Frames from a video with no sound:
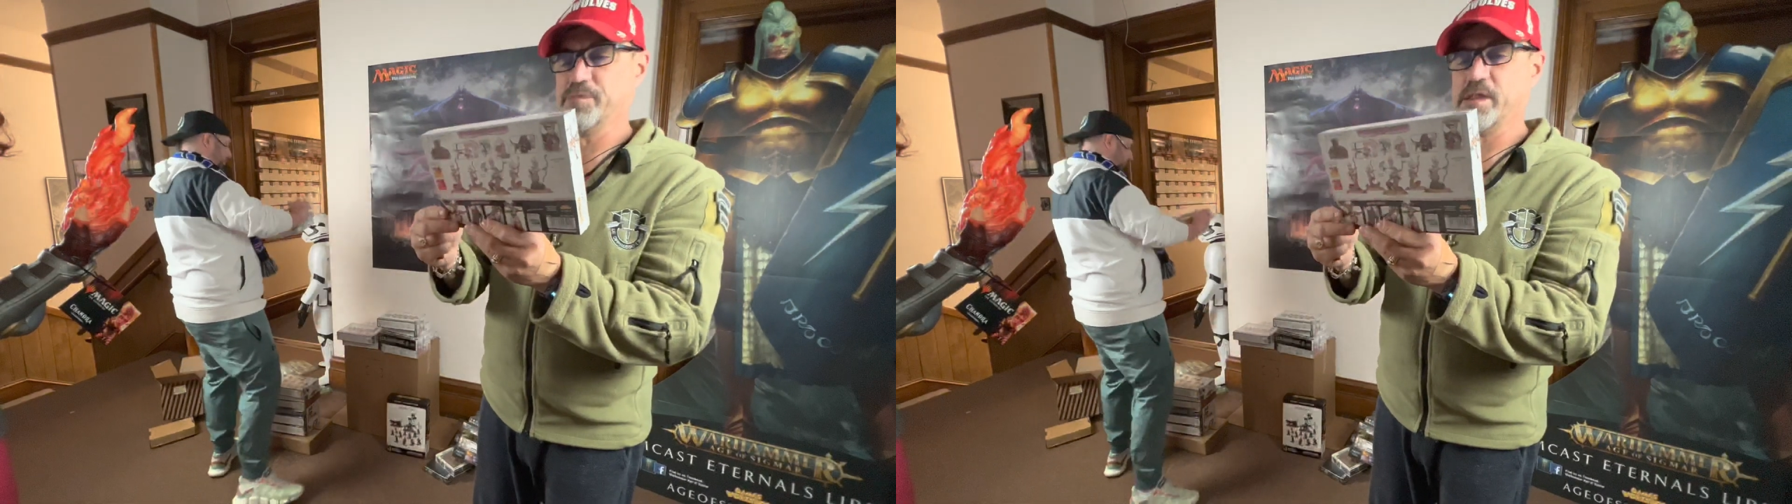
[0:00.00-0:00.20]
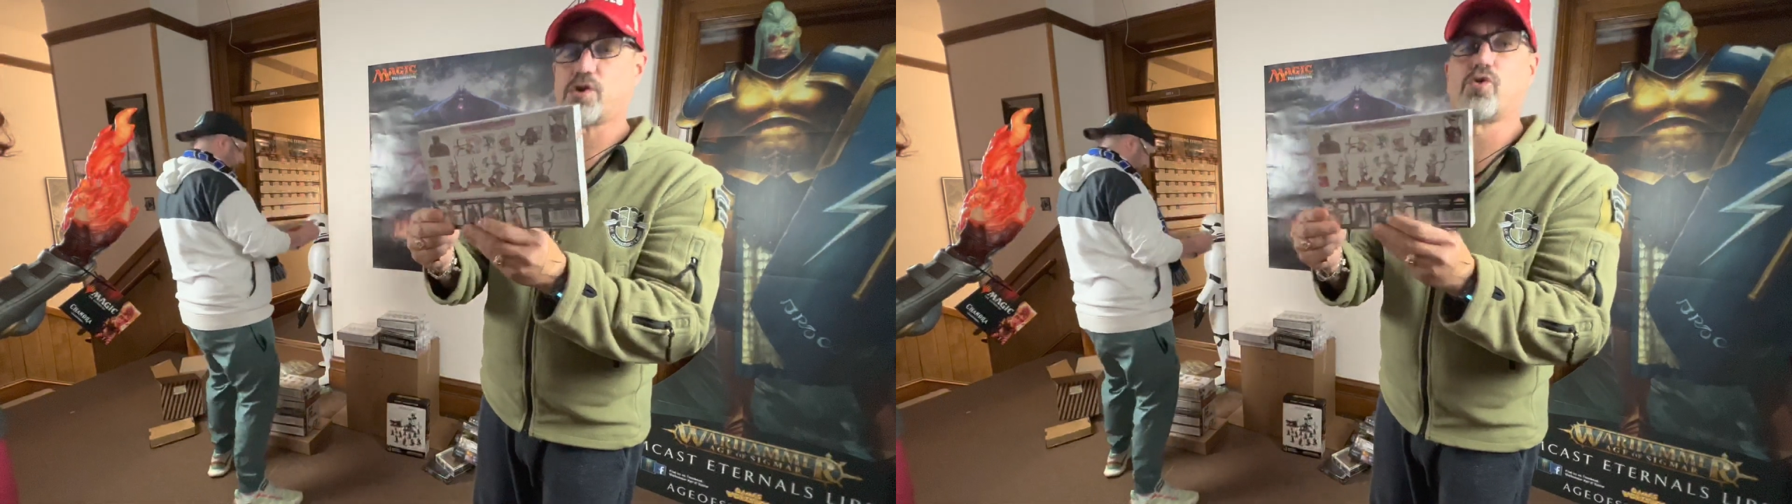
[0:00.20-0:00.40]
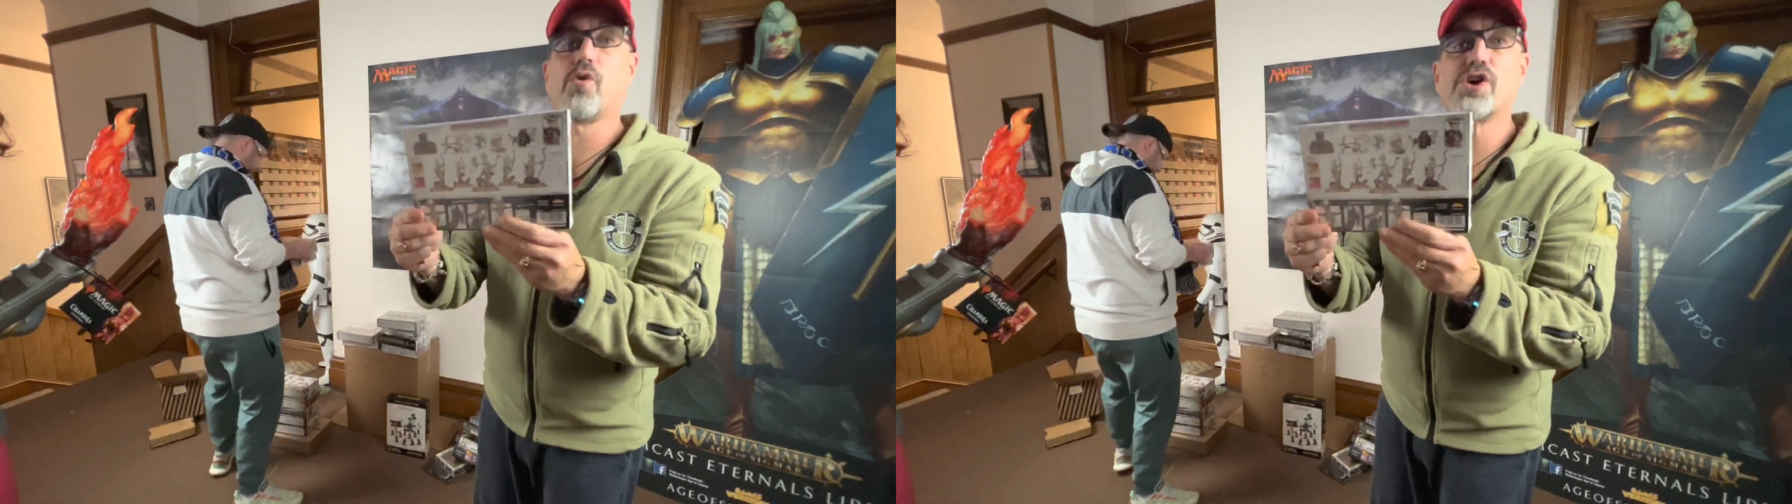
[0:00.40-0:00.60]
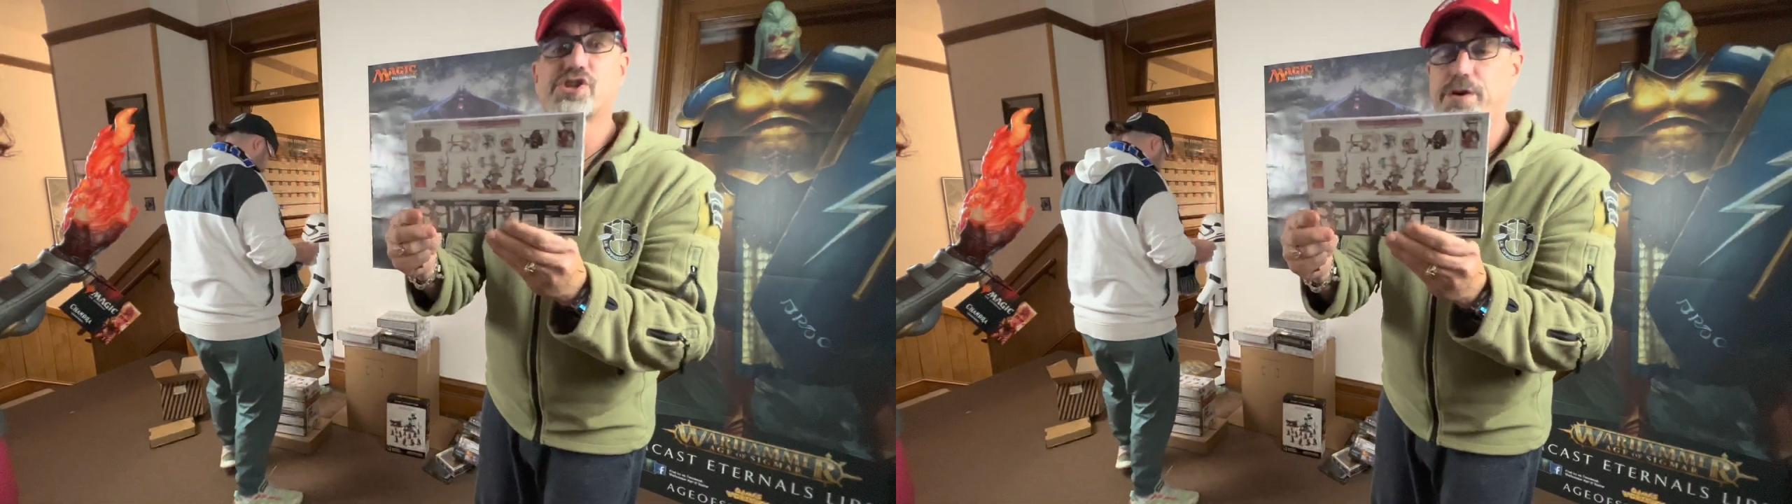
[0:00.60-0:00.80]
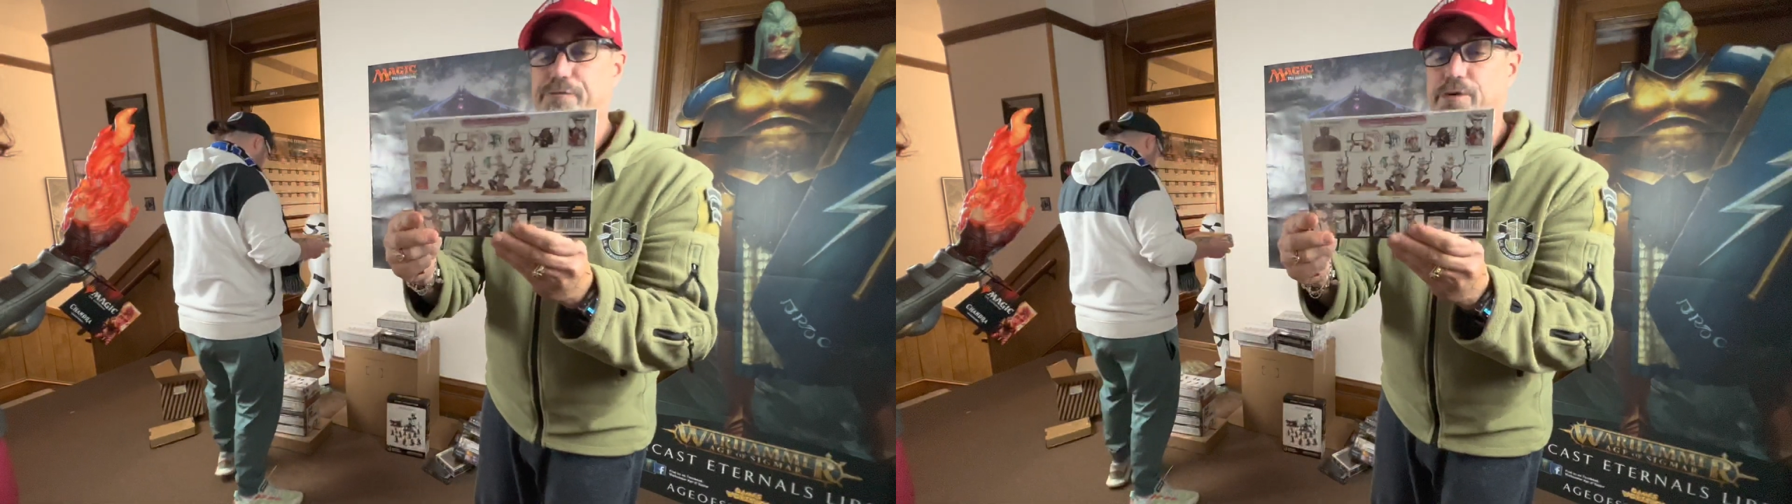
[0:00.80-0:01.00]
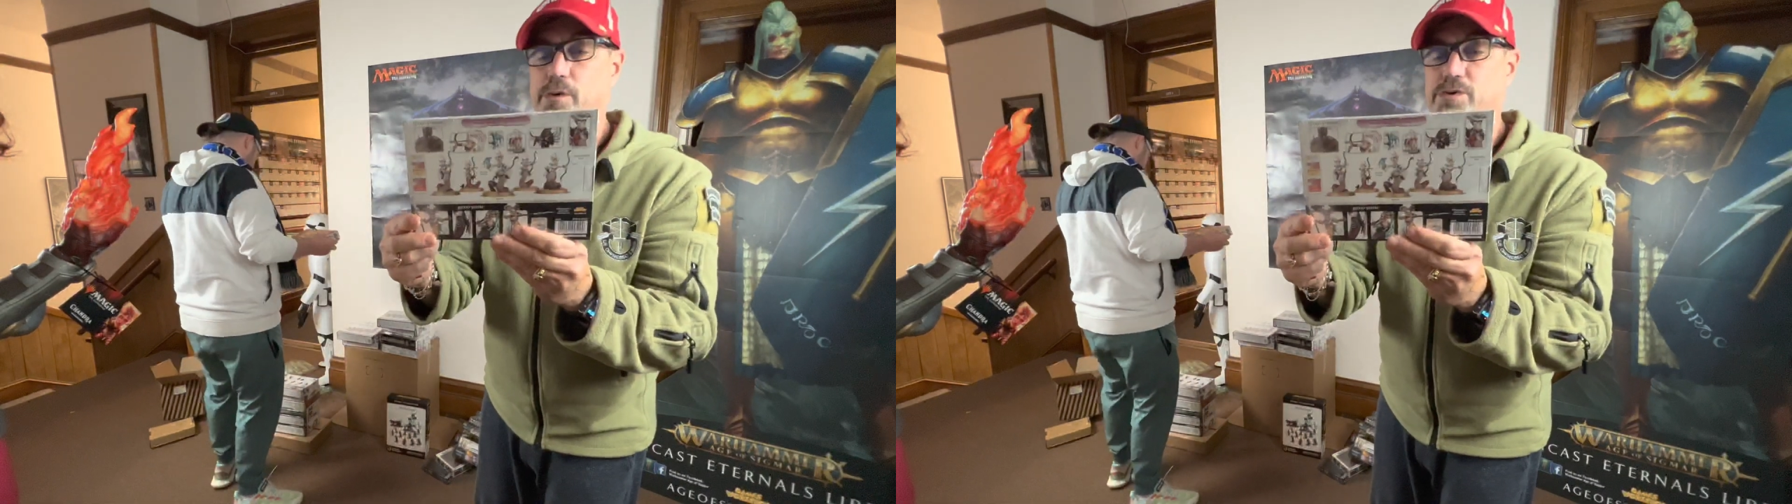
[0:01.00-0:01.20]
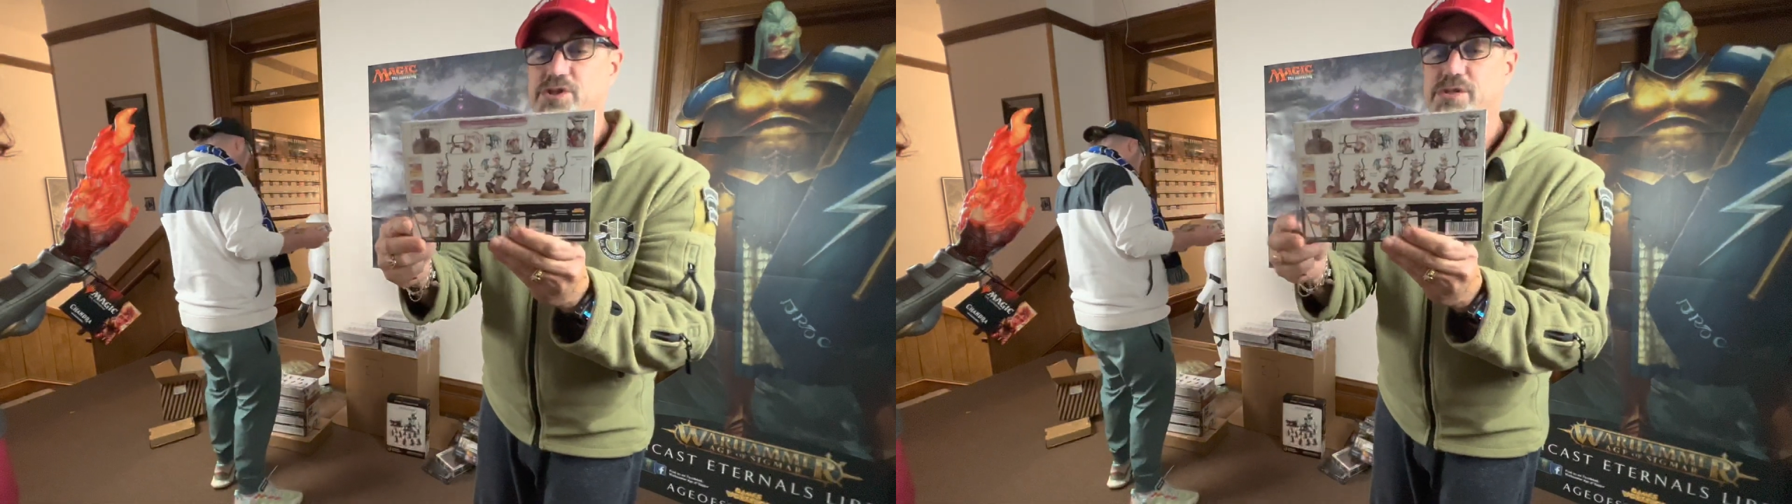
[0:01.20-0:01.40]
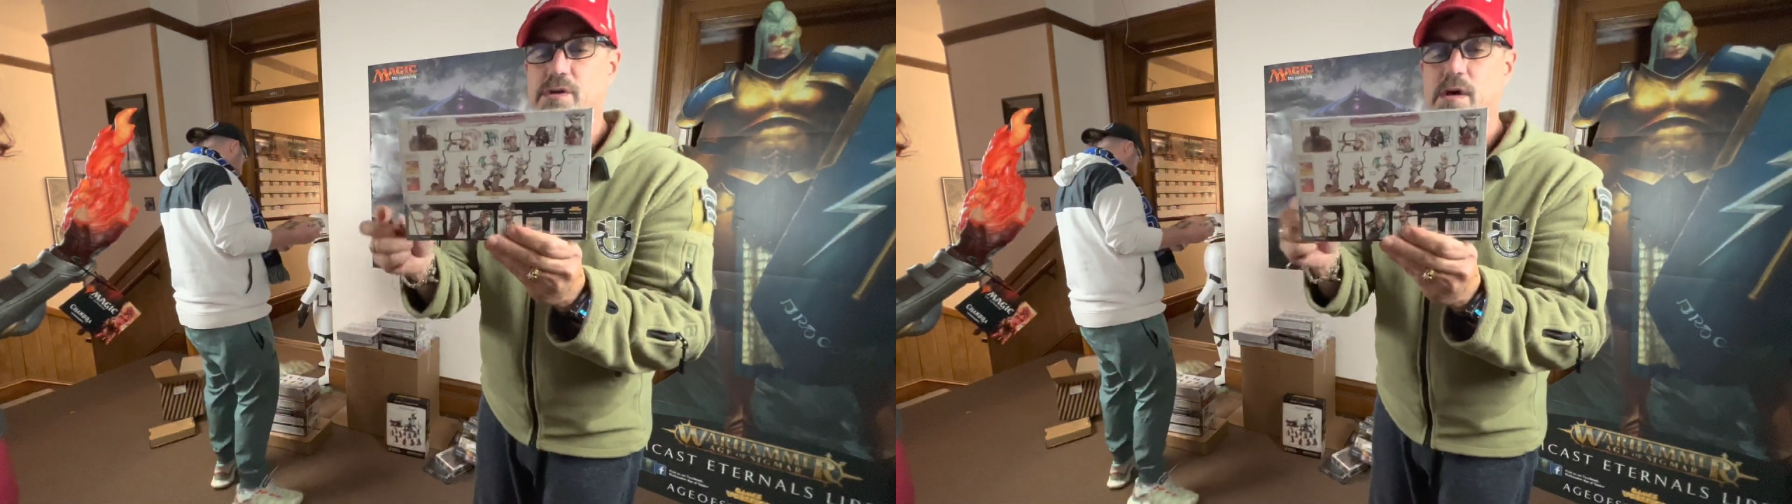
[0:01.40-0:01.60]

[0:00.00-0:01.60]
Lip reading: They're crushing folks.